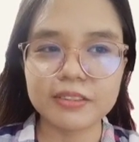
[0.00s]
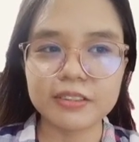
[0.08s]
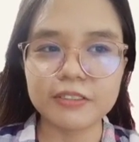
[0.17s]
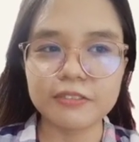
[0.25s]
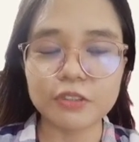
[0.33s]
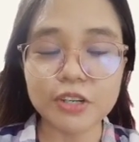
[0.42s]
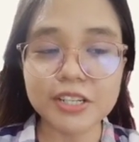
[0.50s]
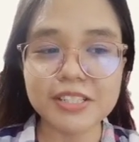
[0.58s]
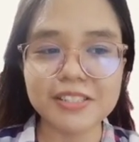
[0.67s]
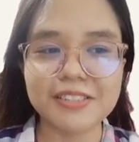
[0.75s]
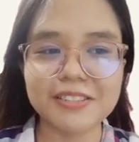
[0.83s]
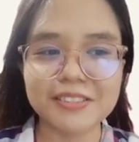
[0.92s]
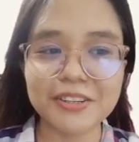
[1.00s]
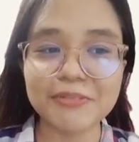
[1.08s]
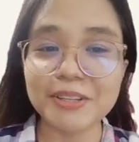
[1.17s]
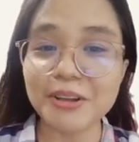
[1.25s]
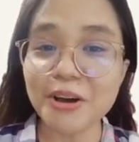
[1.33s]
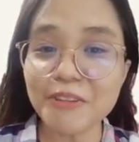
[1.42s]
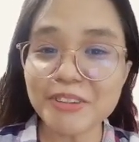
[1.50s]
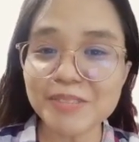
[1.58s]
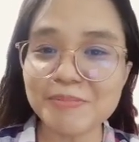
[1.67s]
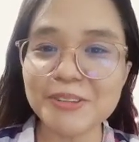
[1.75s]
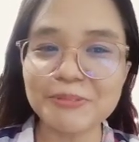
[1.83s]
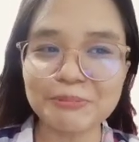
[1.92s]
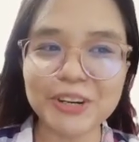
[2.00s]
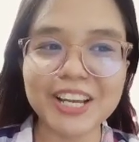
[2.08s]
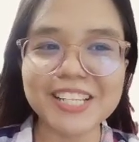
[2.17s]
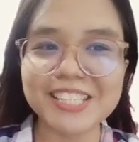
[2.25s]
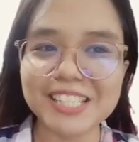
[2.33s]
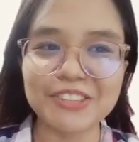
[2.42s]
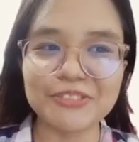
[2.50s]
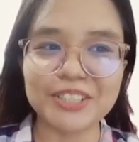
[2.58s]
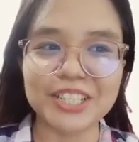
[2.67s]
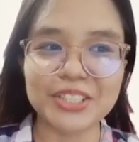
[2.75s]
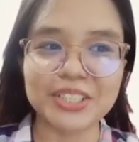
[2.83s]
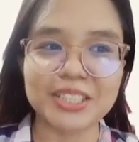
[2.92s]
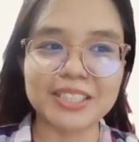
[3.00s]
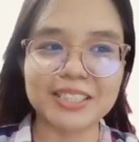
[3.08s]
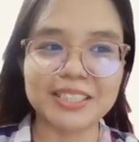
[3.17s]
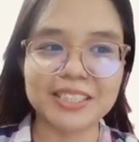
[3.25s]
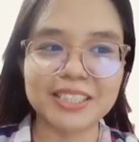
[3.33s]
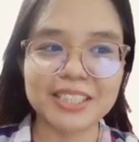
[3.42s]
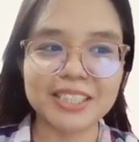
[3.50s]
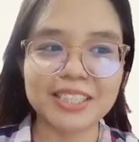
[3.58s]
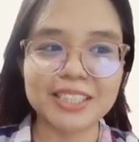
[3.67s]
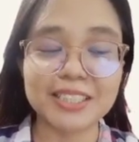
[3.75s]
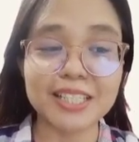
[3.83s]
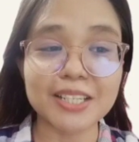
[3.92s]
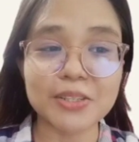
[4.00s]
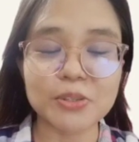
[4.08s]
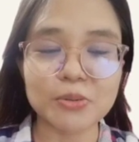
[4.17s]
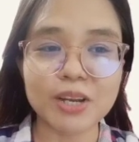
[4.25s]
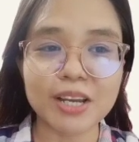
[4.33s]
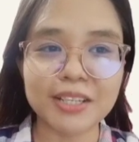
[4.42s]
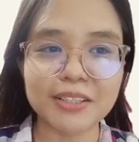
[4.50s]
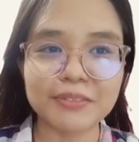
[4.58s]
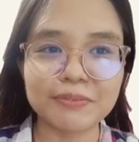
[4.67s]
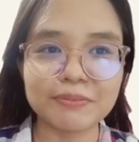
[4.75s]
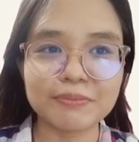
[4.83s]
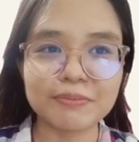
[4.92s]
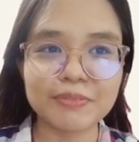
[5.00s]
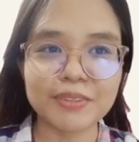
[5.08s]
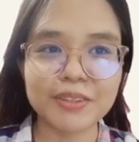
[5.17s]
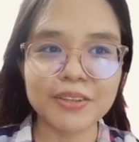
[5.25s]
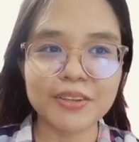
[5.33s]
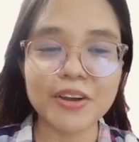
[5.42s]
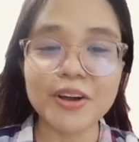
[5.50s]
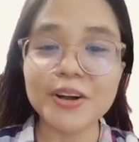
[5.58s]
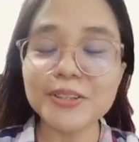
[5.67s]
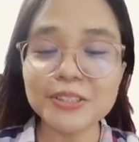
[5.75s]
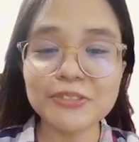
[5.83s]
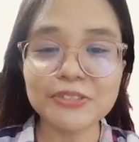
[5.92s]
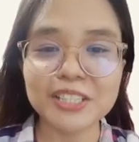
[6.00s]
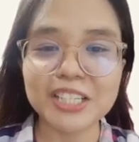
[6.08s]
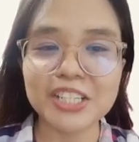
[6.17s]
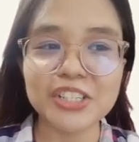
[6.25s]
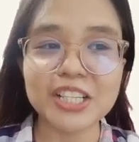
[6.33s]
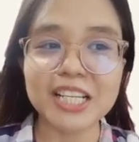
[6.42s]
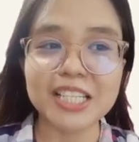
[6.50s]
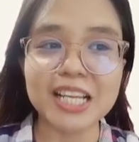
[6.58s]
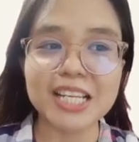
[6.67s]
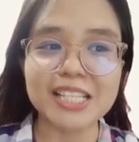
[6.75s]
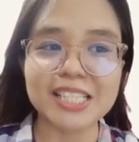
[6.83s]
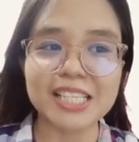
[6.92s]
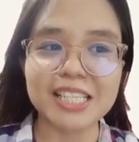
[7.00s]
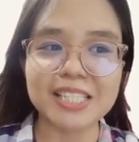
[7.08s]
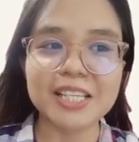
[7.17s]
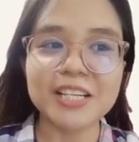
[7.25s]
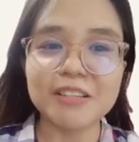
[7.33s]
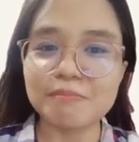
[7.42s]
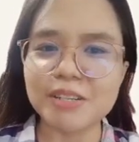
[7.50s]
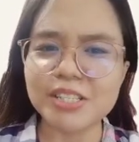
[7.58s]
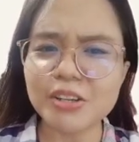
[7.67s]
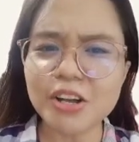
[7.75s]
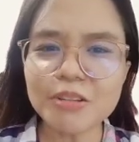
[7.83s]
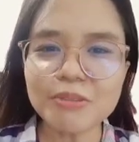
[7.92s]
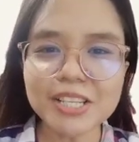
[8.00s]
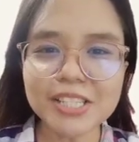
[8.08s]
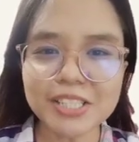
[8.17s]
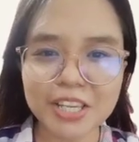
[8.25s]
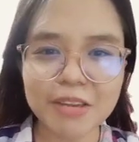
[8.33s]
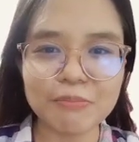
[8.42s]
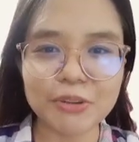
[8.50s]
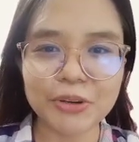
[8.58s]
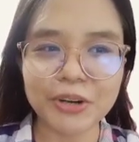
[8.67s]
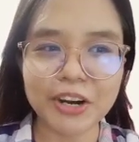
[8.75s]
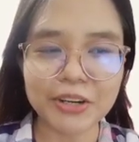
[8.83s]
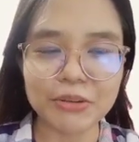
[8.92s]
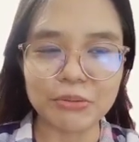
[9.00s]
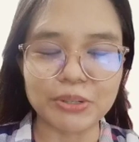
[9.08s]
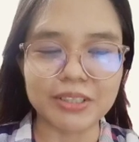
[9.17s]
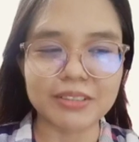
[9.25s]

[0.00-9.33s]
Of course, there will always be price inflation. That is why all the financial analysis must always keep their hard work.